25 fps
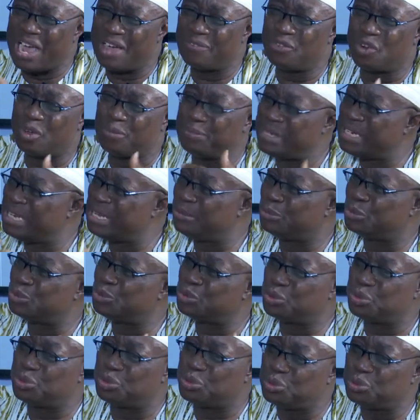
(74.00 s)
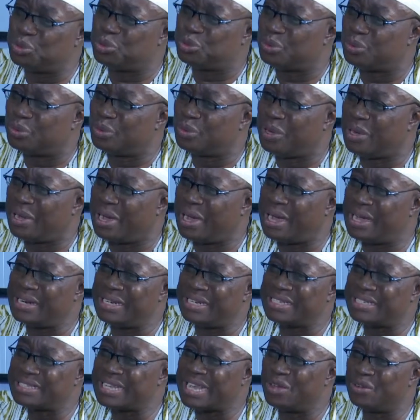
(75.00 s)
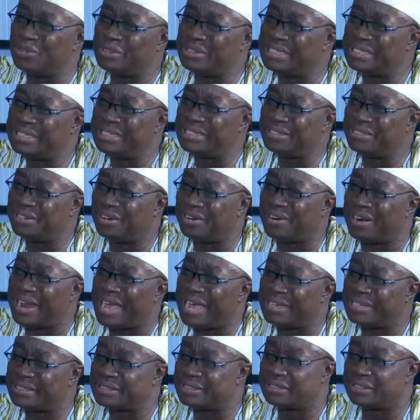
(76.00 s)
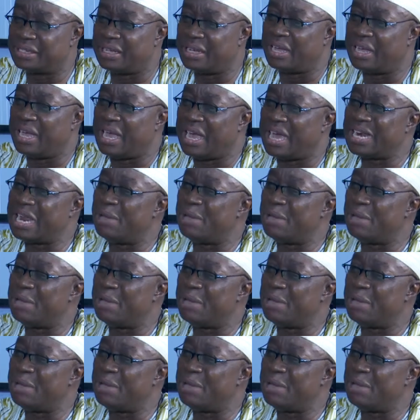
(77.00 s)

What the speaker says: not been able to do, and it's sounding right. And I